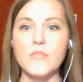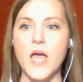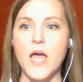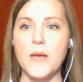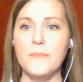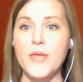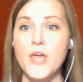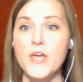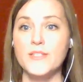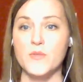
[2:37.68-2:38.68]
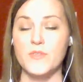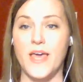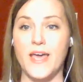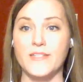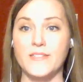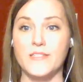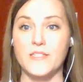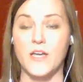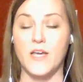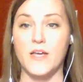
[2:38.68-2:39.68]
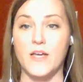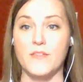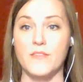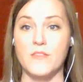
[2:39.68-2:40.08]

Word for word: um, so that uh,